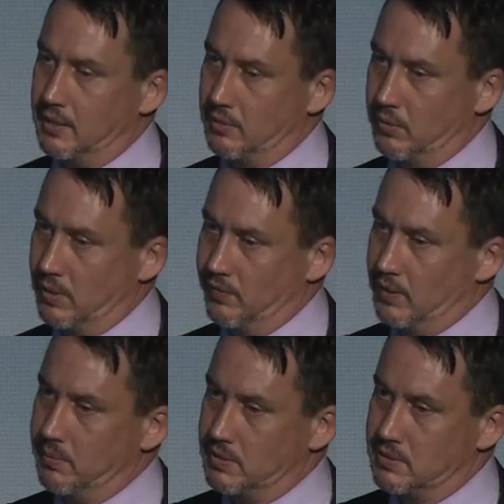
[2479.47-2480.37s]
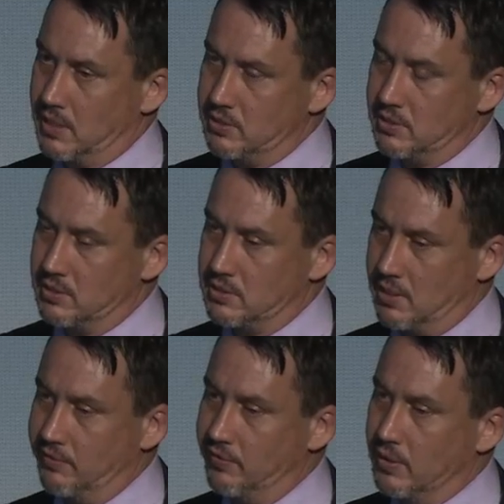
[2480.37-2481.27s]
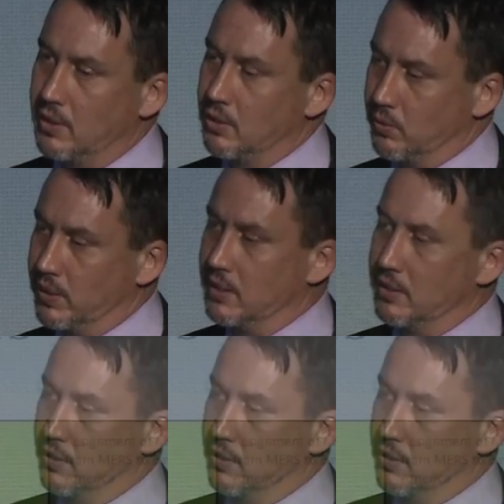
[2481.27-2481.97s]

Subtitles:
If anybody's touching this stuff, we need to